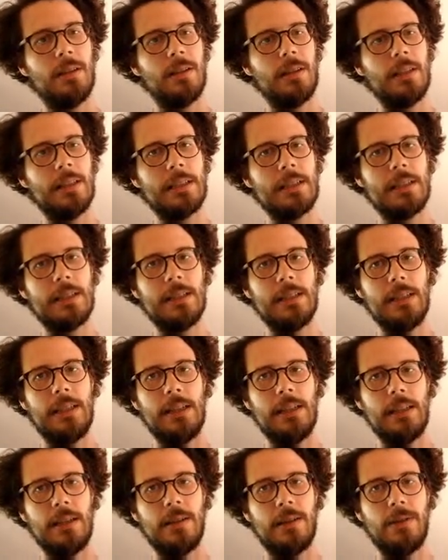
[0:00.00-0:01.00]
Let's see.
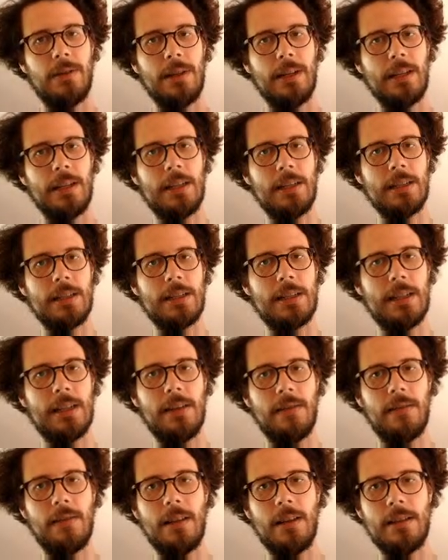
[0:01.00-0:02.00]
Oh, I didn't
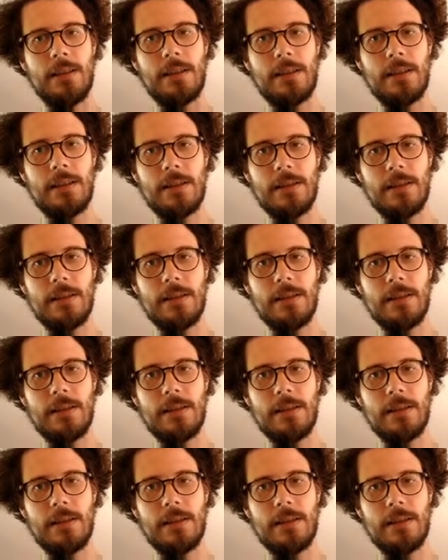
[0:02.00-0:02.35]
save this.